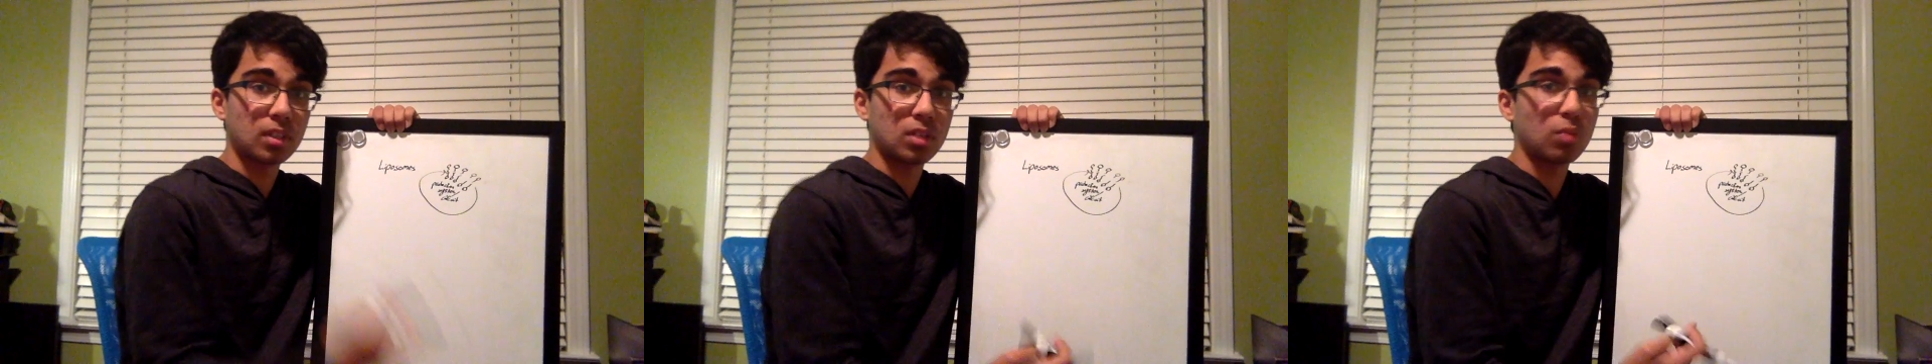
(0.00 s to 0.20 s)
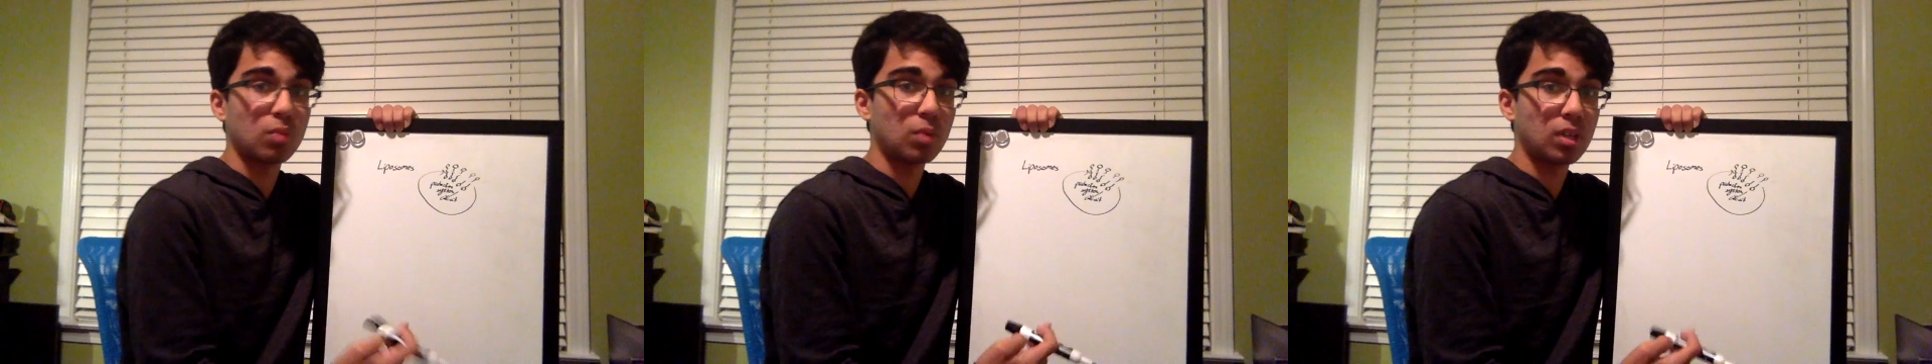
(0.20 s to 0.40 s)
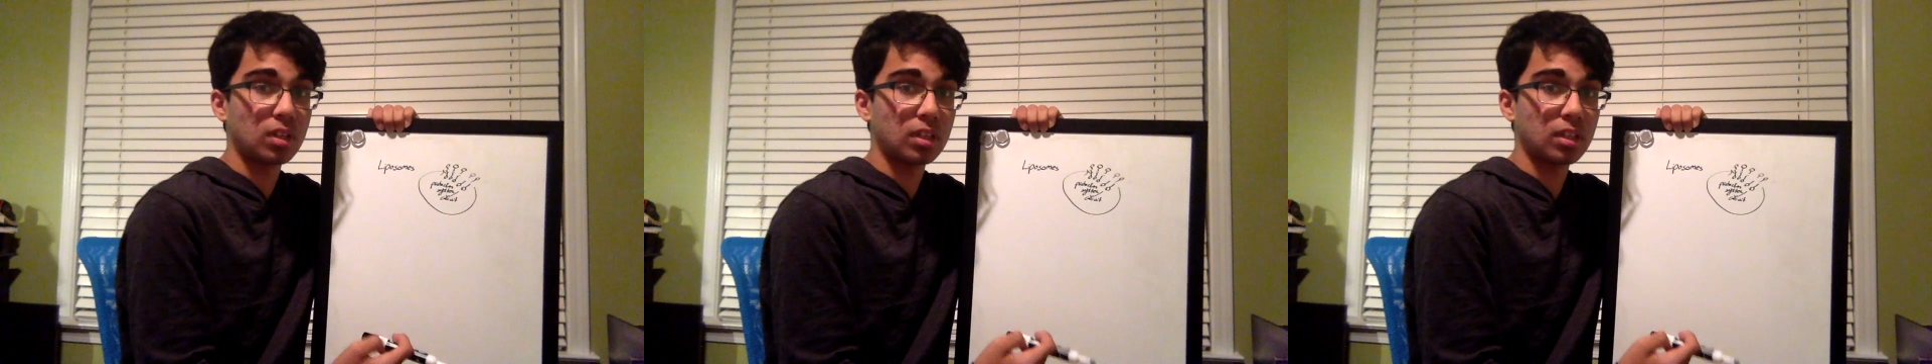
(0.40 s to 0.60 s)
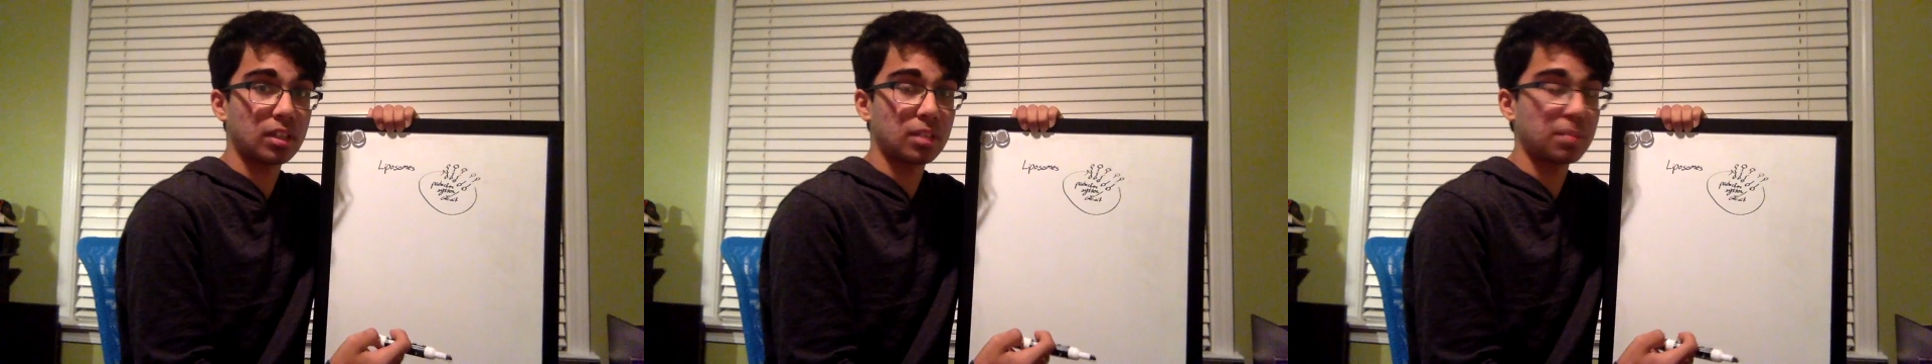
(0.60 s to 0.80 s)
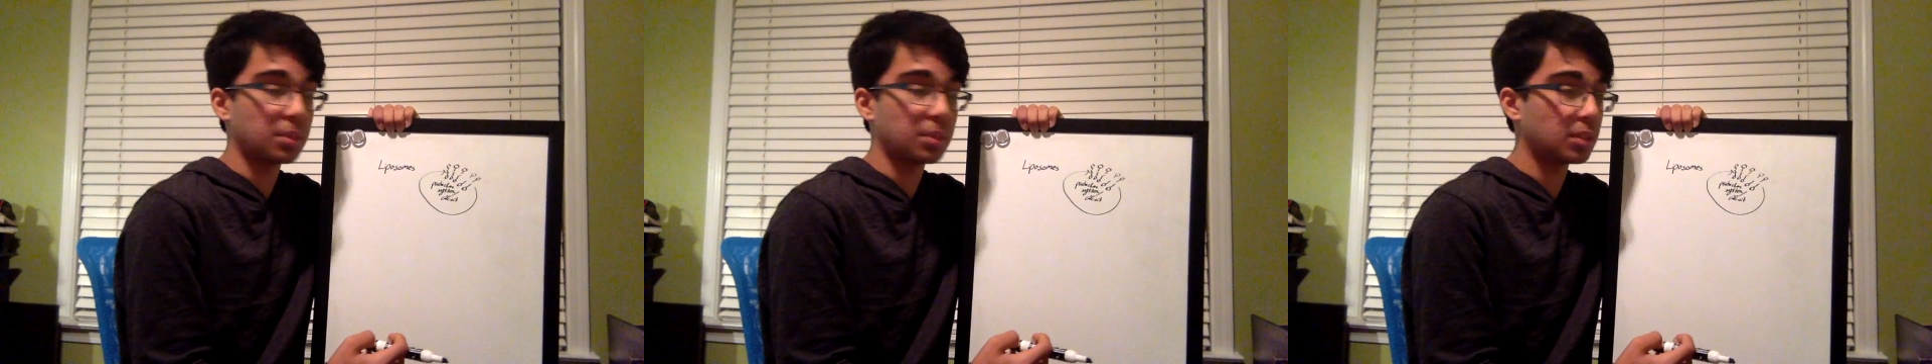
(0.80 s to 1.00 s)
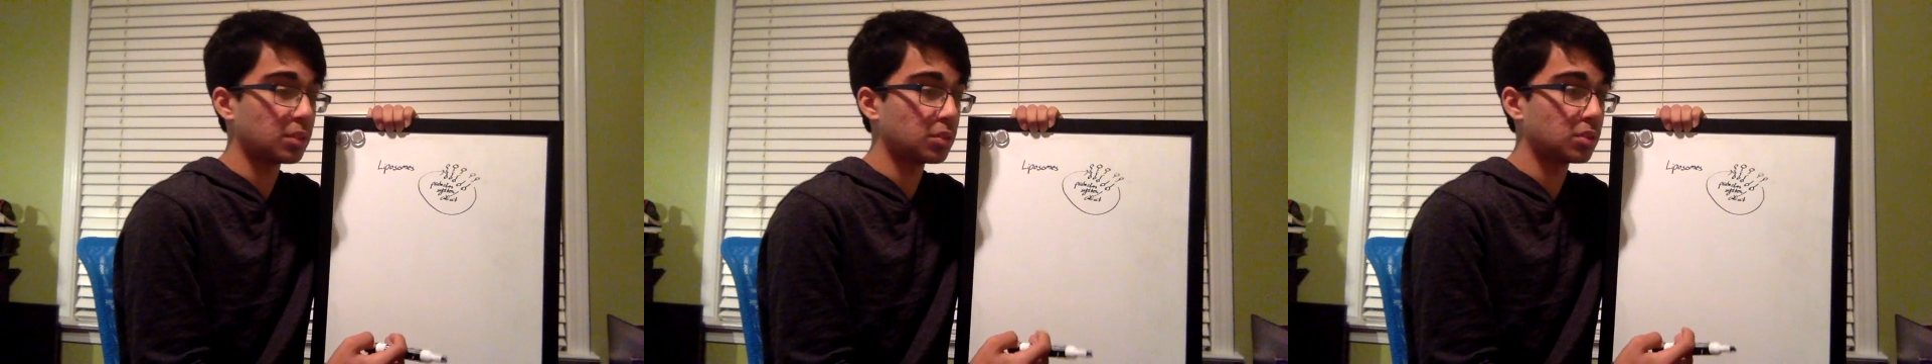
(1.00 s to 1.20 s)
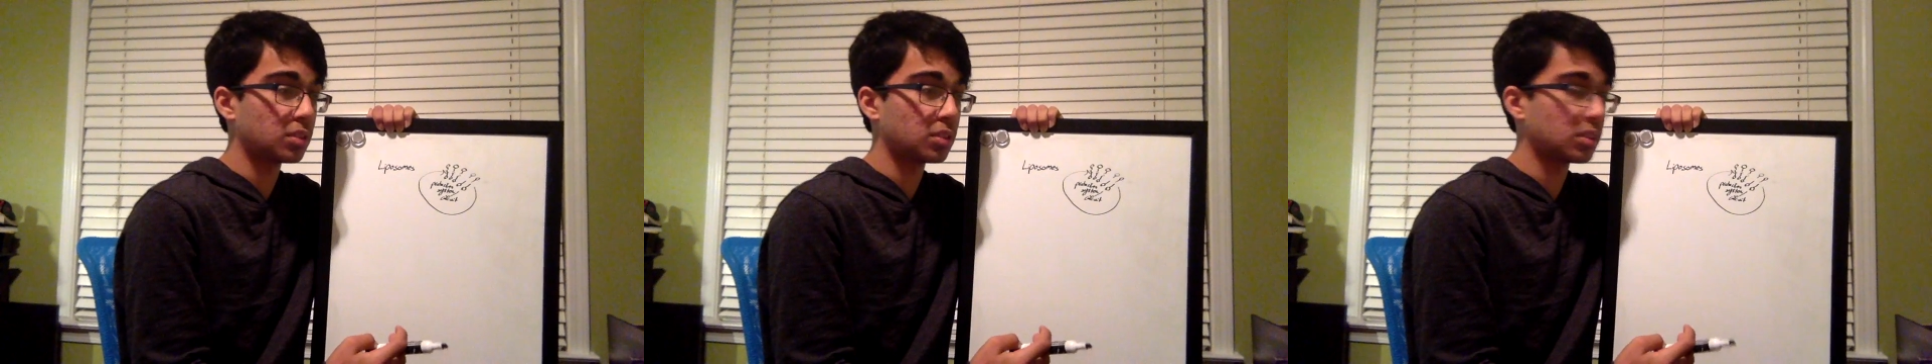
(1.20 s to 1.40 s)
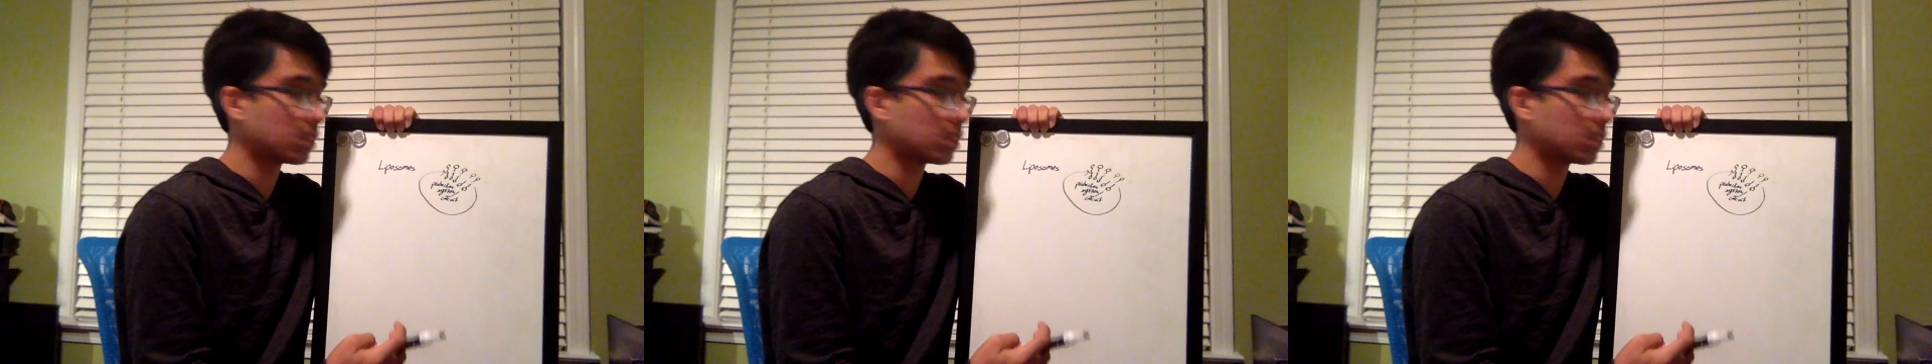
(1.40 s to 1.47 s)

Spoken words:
well, it can be used